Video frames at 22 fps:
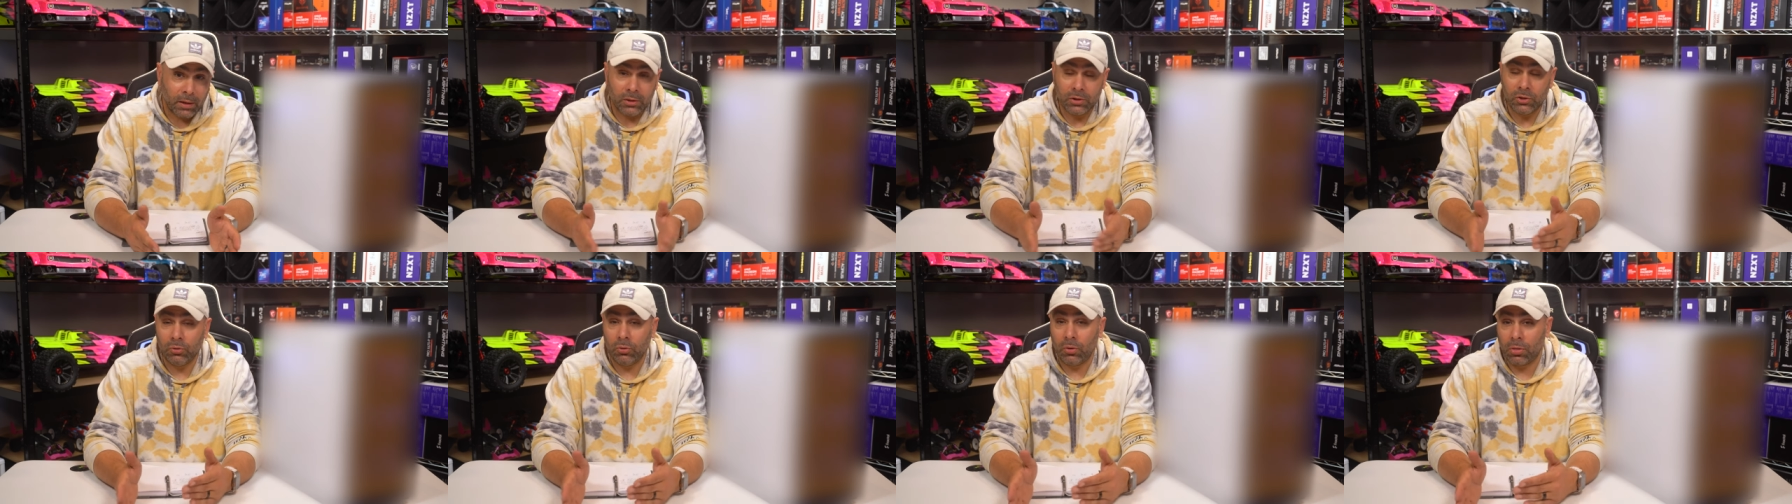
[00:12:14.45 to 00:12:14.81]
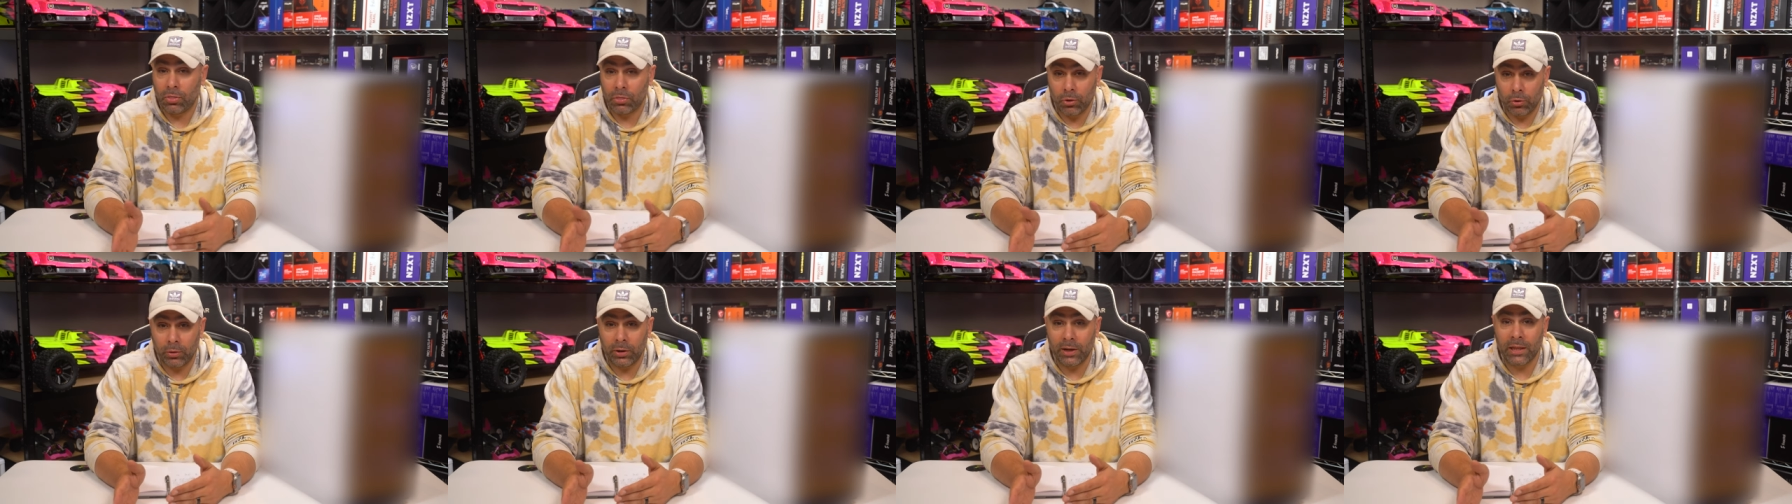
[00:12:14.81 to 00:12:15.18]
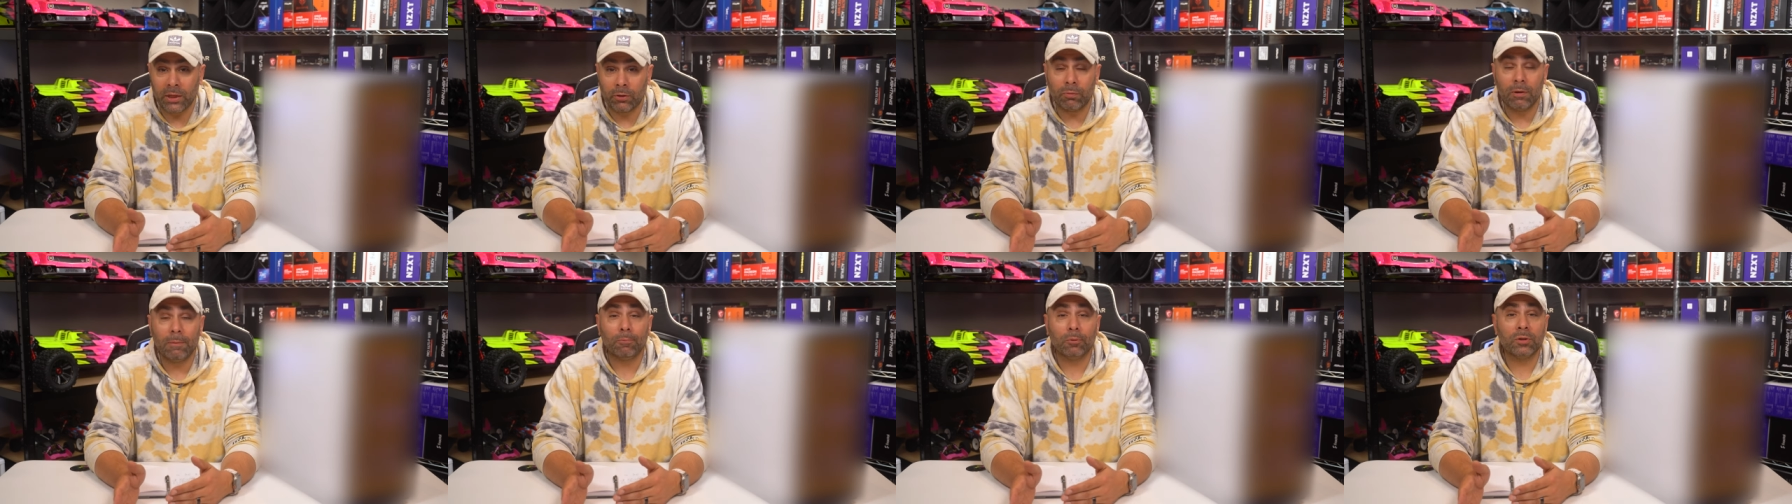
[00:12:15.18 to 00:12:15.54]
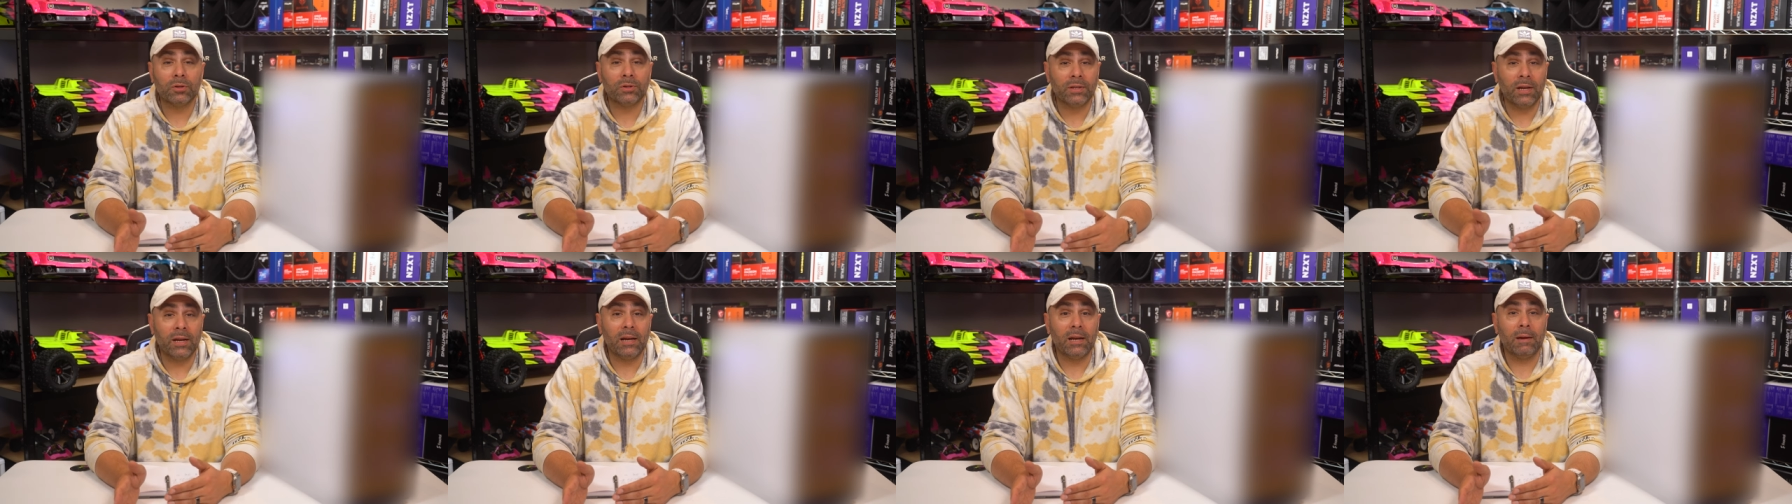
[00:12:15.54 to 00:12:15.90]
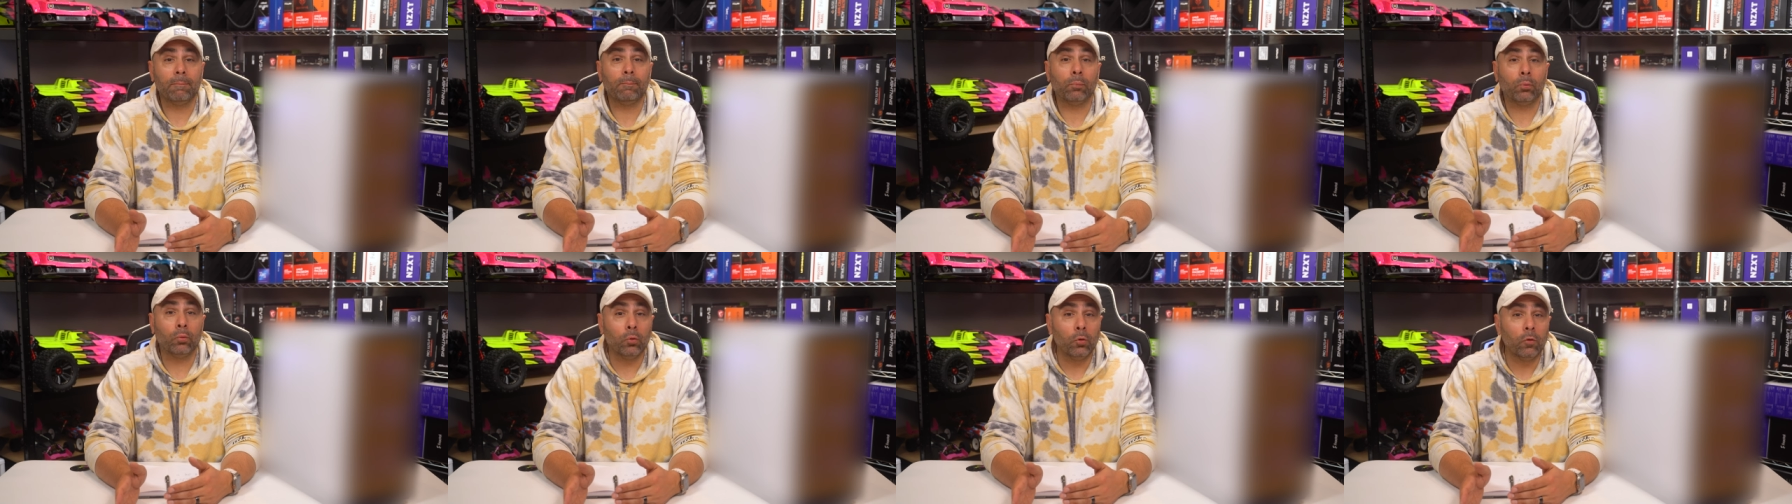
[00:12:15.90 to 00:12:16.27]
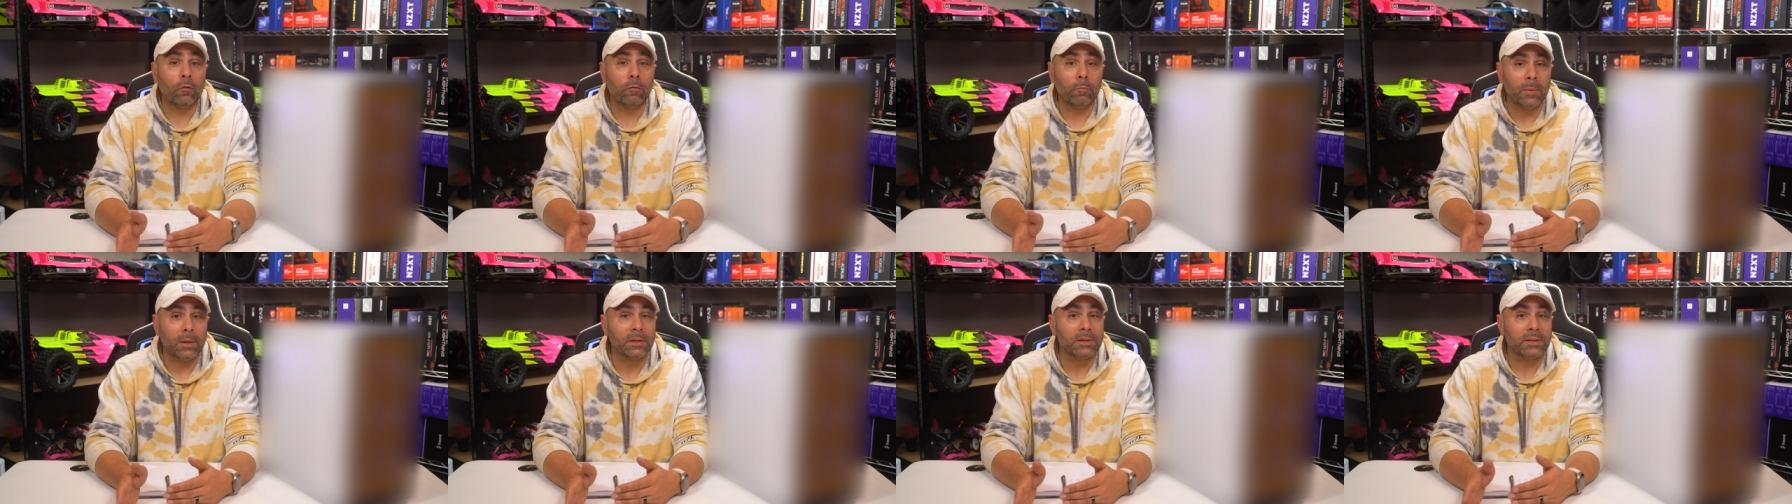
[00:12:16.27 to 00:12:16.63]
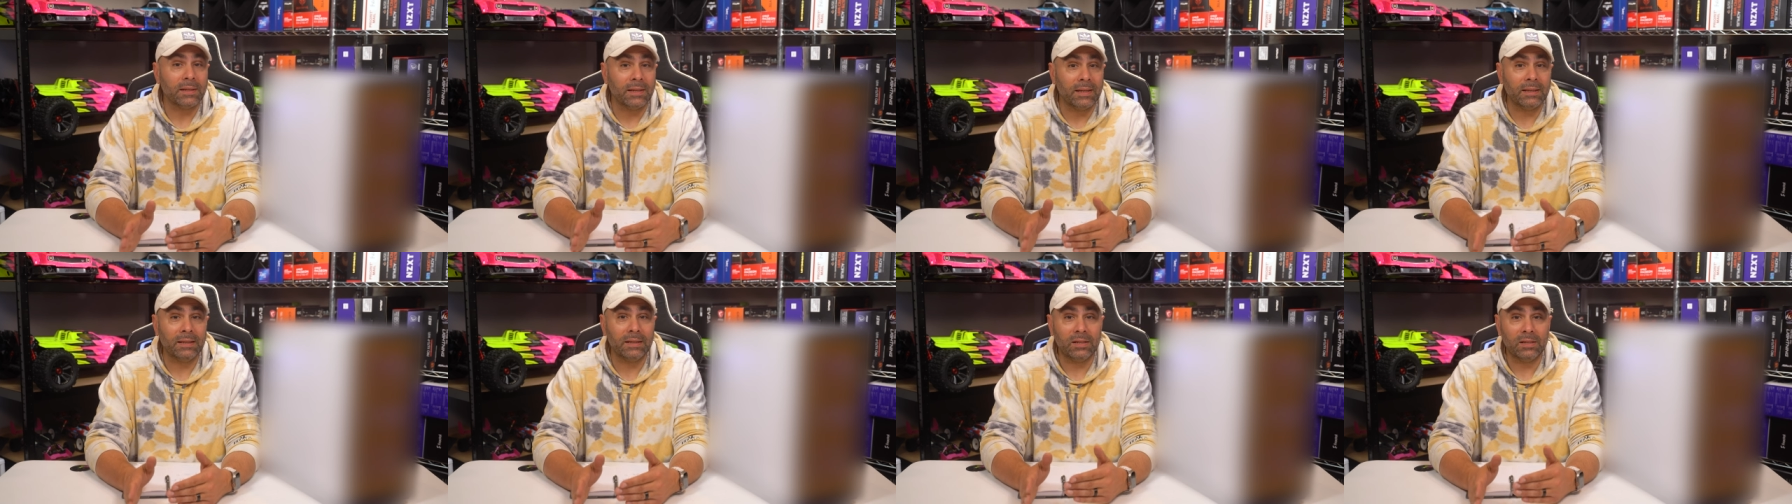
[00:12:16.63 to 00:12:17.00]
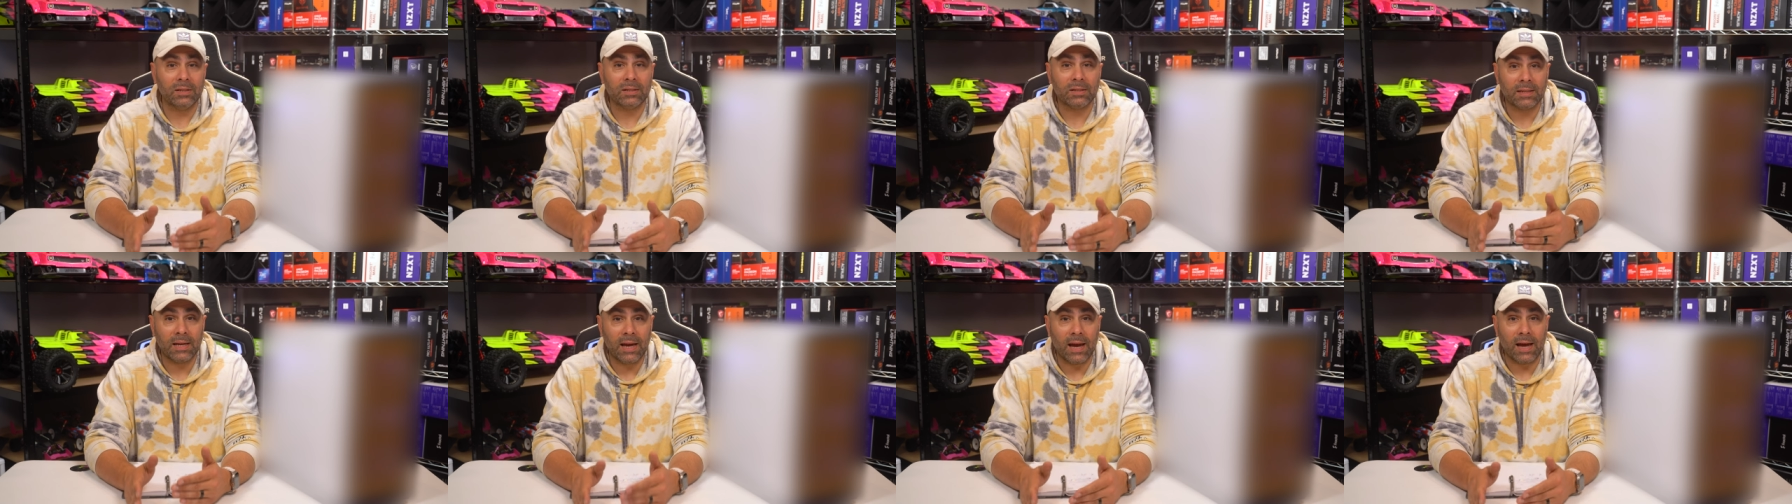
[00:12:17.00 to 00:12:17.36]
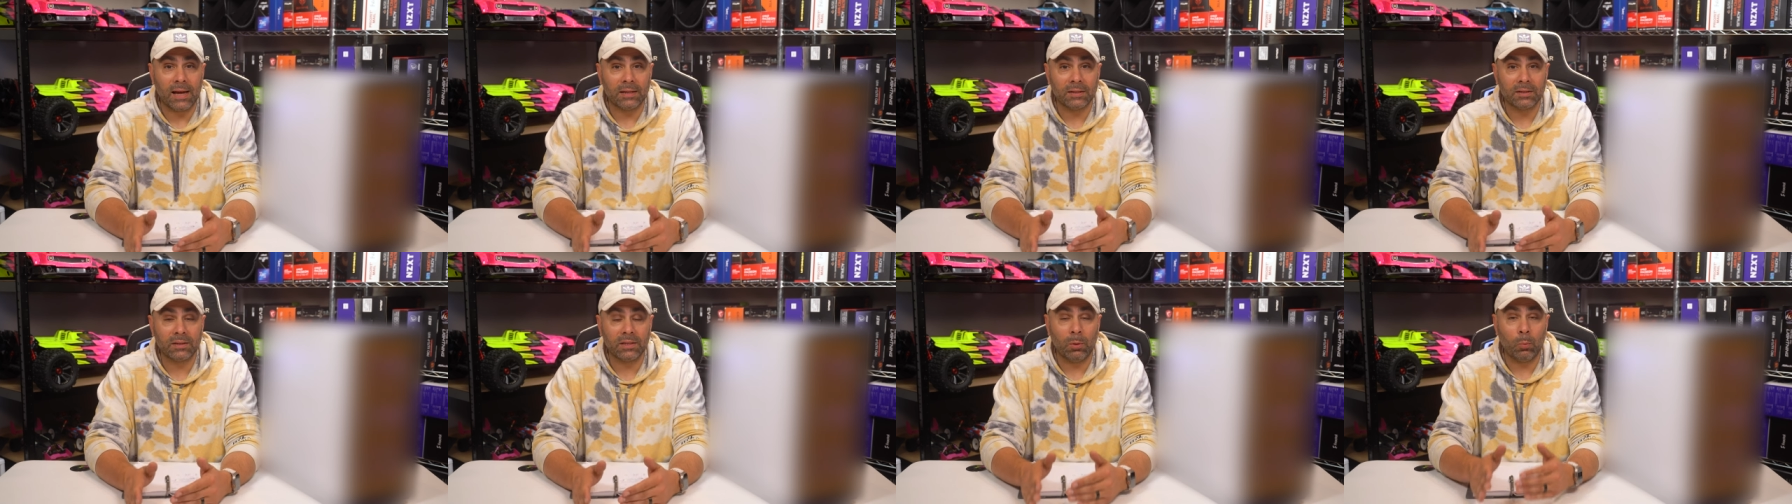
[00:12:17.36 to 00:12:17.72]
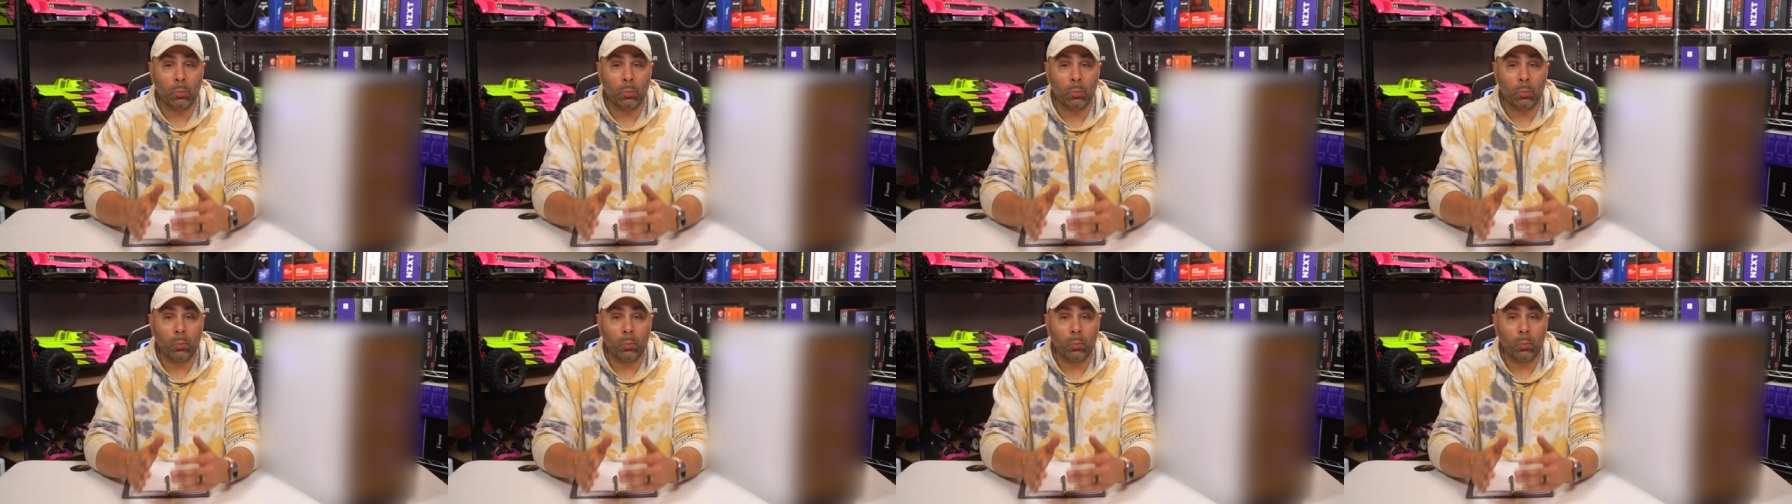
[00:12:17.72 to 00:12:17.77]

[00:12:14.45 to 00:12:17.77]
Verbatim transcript: to 33% improvements in these tasks.